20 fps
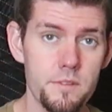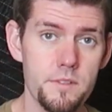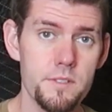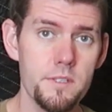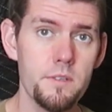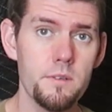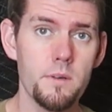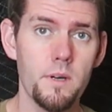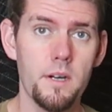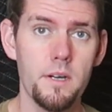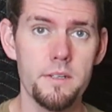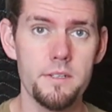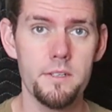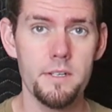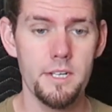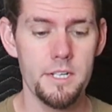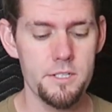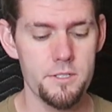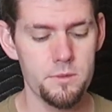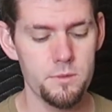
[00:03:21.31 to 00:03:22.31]
So on
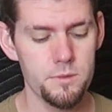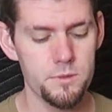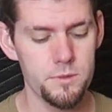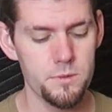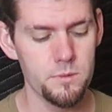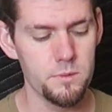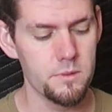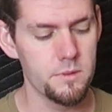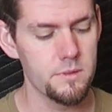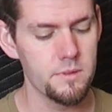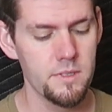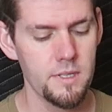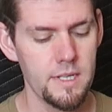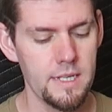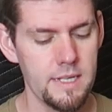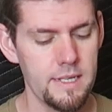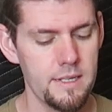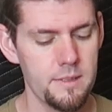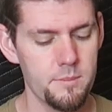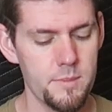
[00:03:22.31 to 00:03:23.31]
your actual tool,
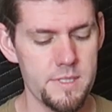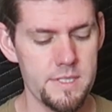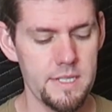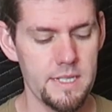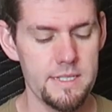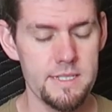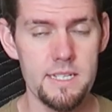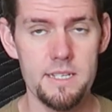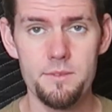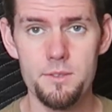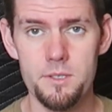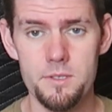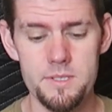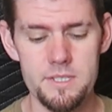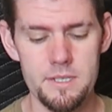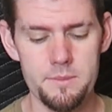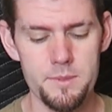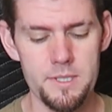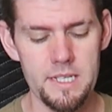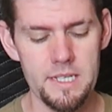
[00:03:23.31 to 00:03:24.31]
besides having your
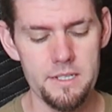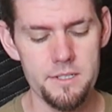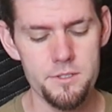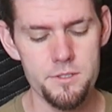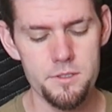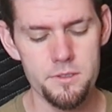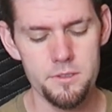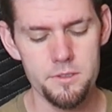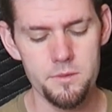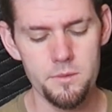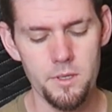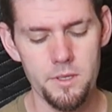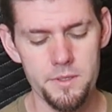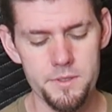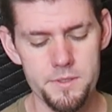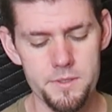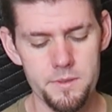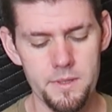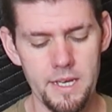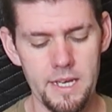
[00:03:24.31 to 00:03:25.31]
depth gauge, you
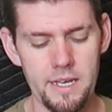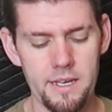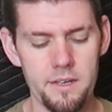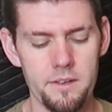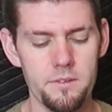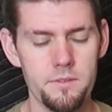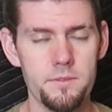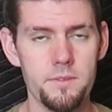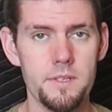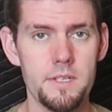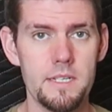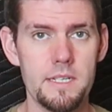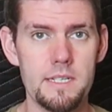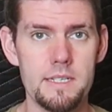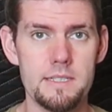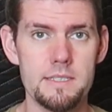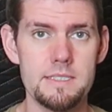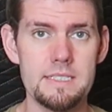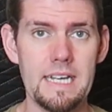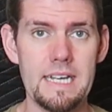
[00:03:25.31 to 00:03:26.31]
also have
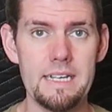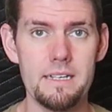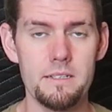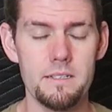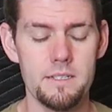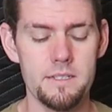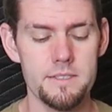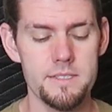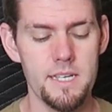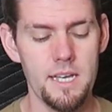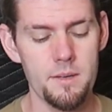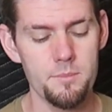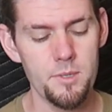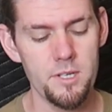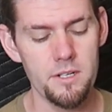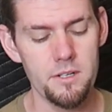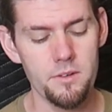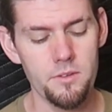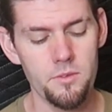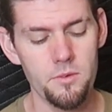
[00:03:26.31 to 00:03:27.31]
a dial on top
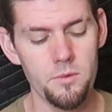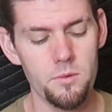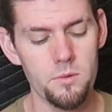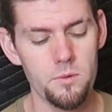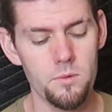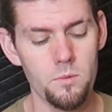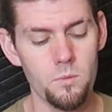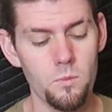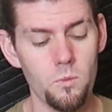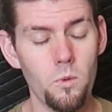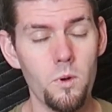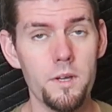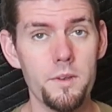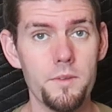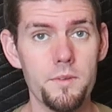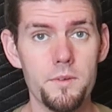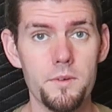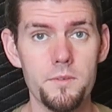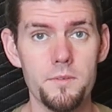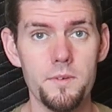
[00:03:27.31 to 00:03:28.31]
here through 1
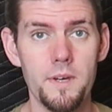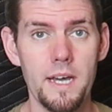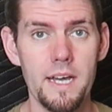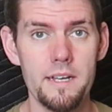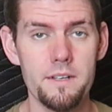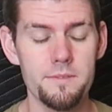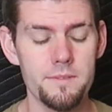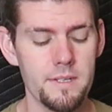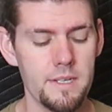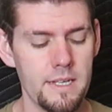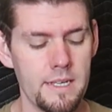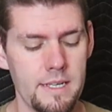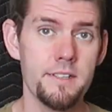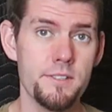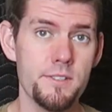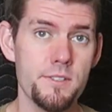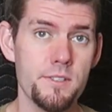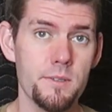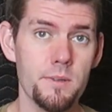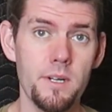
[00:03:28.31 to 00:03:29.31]
through 5.
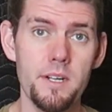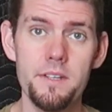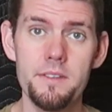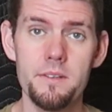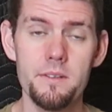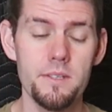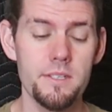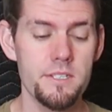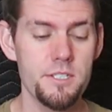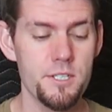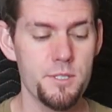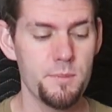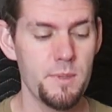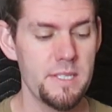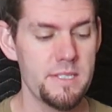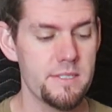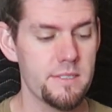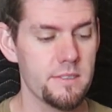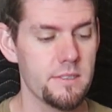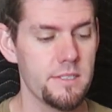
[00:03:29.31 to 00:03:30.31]
So on there, that just
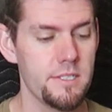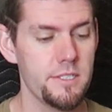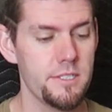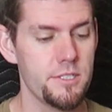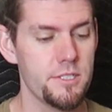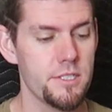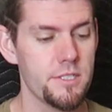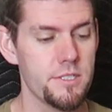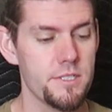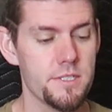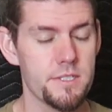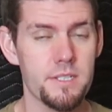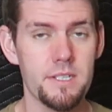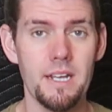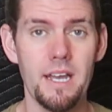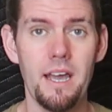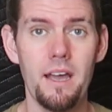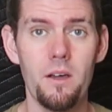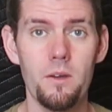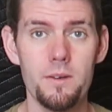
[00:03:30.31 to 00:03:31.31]
basically judges on
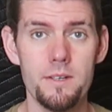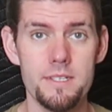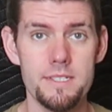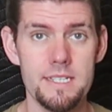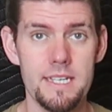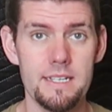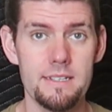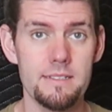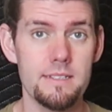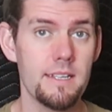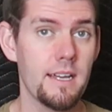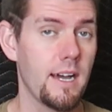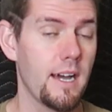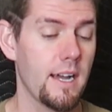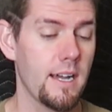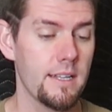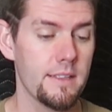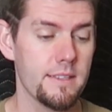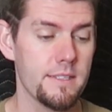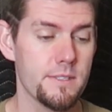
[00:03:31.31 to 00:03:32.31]
how exactly
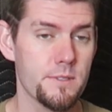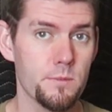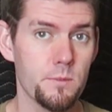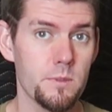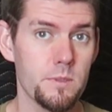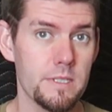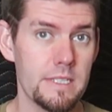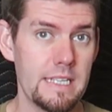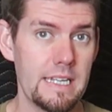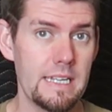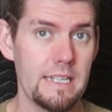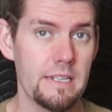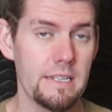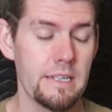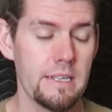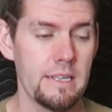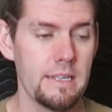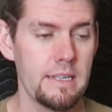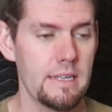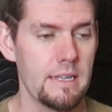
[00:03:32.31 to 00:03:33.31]
hot this will get.
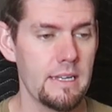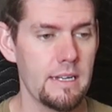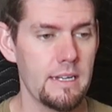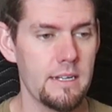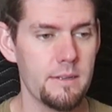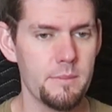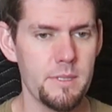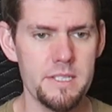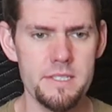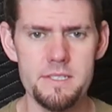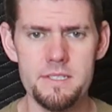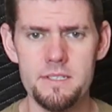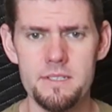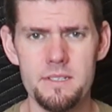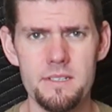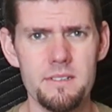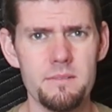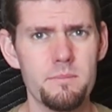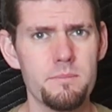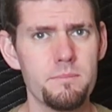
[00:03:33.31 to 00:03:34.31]
It's
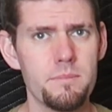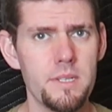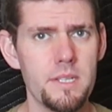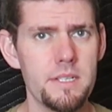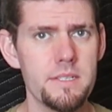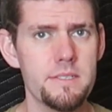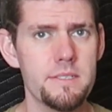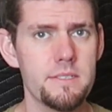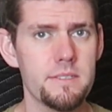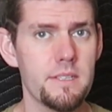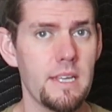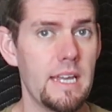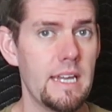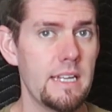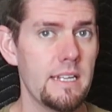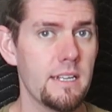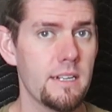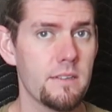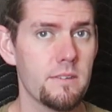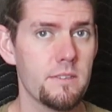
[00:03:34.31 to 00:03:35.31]
a plus
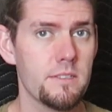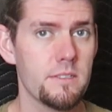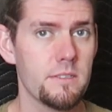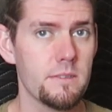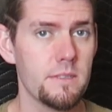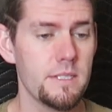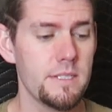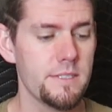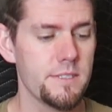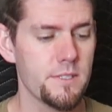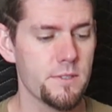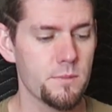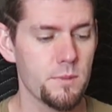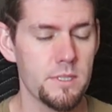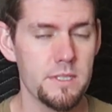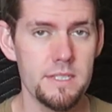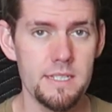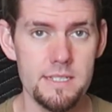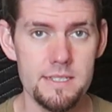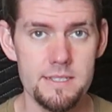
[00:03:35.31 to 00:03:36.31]
800 degrees is
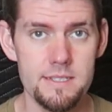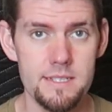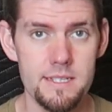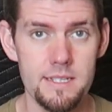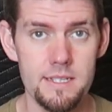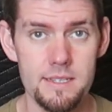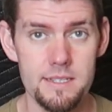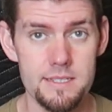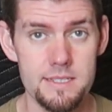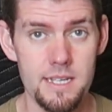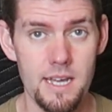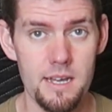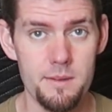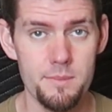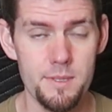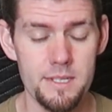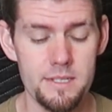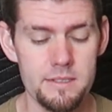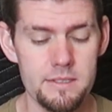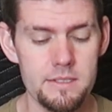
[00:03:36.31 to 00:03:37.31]
what they say on the
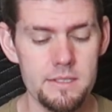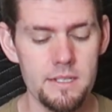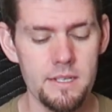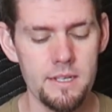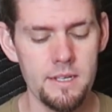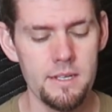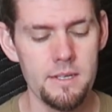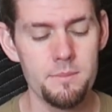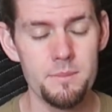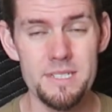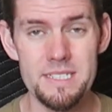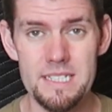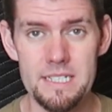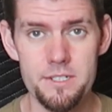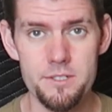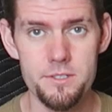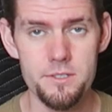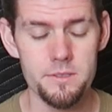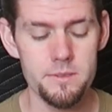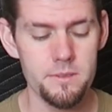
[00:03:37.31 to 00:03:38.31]
top end
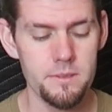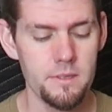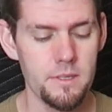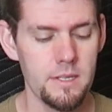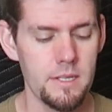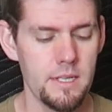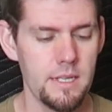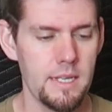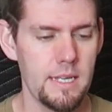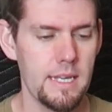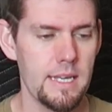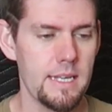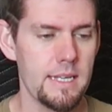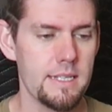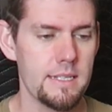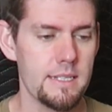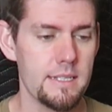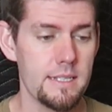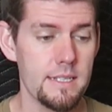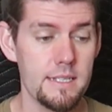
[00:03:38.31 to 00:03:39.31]
potential,
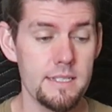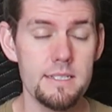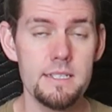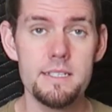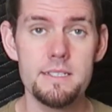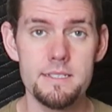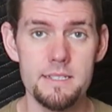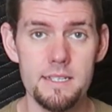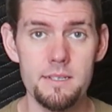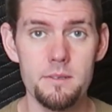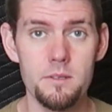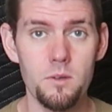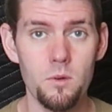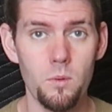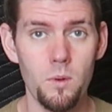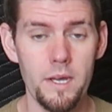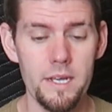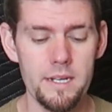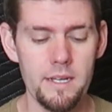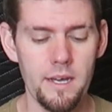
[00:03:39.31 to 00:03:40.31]
and it does get
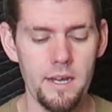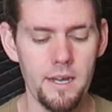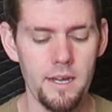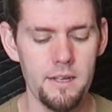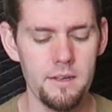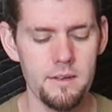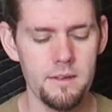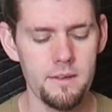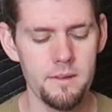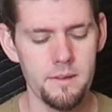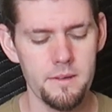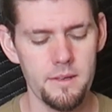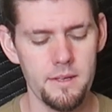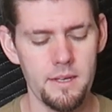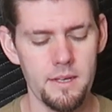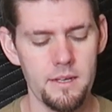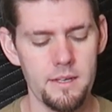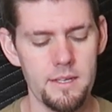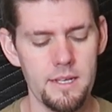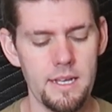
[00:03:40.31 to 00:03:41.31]
quite hot.
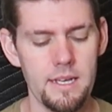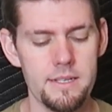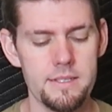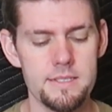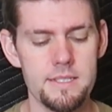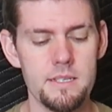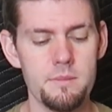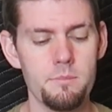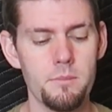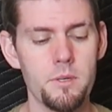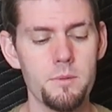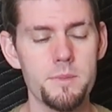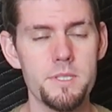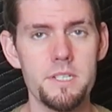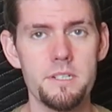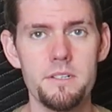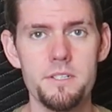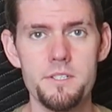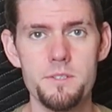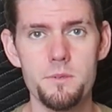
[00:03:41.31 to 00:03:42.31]
It has a
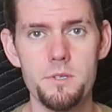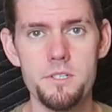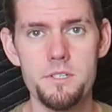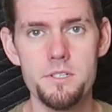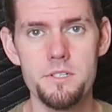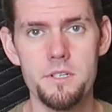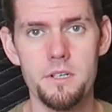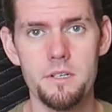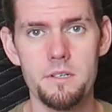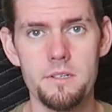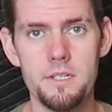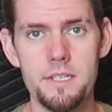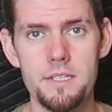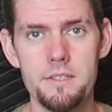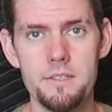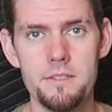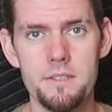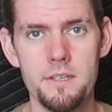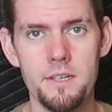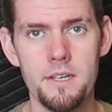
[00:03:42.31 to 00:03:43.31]
momentary switch
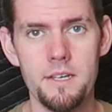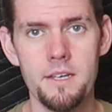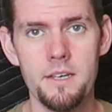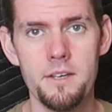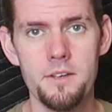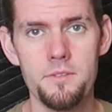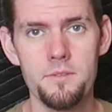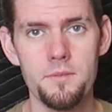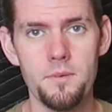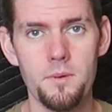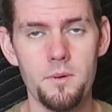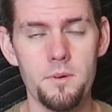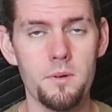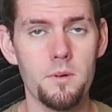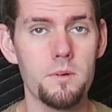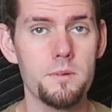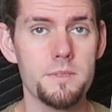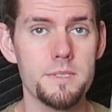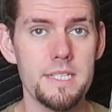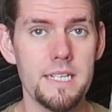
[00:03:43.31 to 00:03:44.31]
underneath for
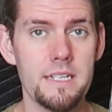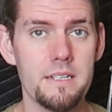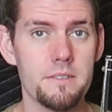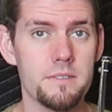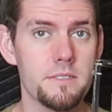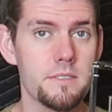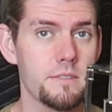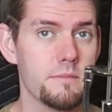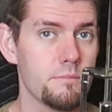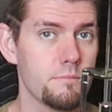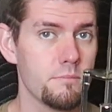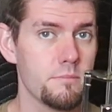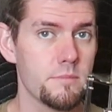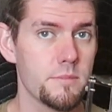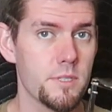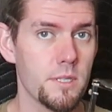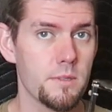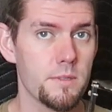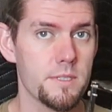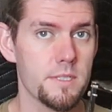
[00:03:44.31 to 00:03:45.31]
hold down,
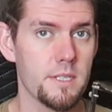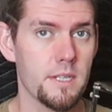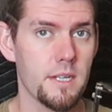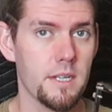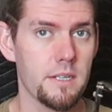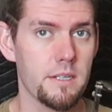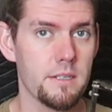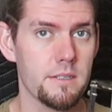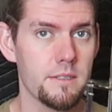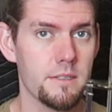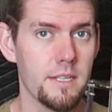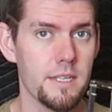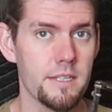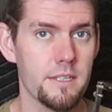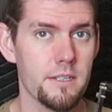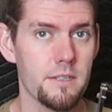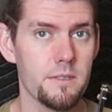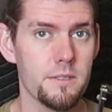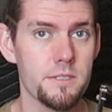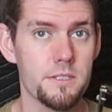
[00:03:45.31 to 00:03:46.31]
turns it on, let
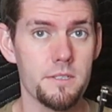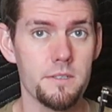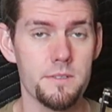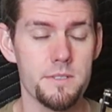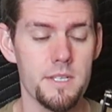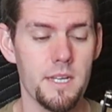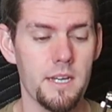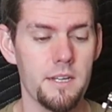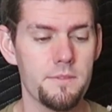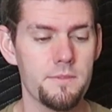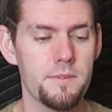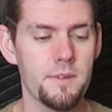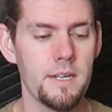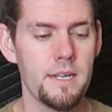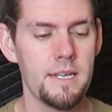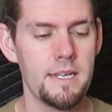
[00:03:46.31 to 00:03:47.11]
go, it turns off.